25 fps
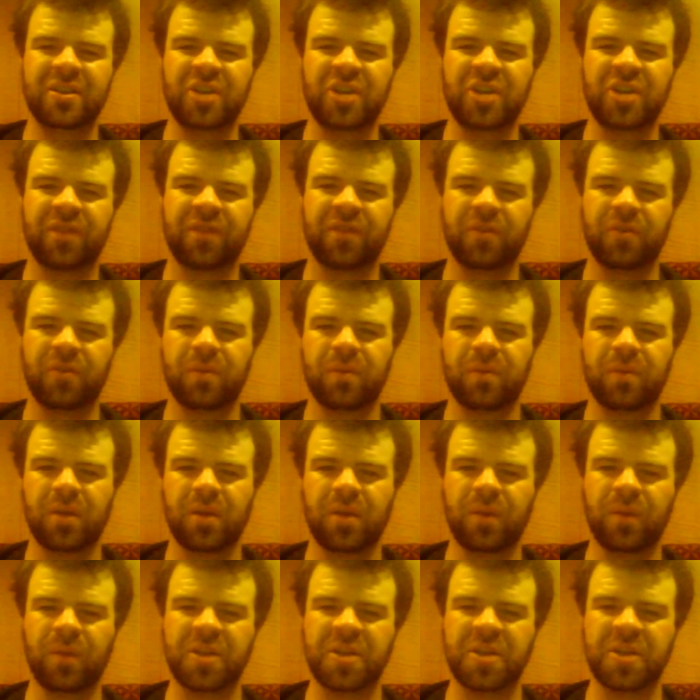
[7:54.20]
checked
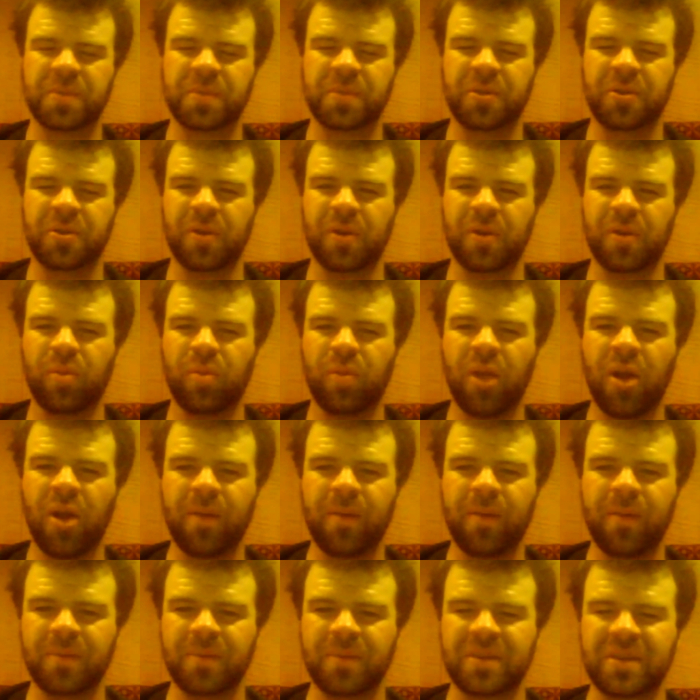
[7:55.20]
for respiratory
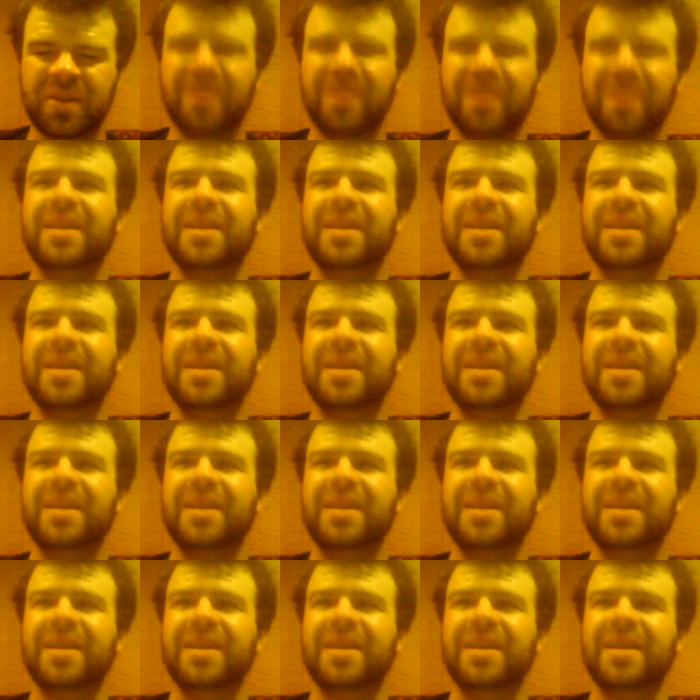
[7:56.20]
problems.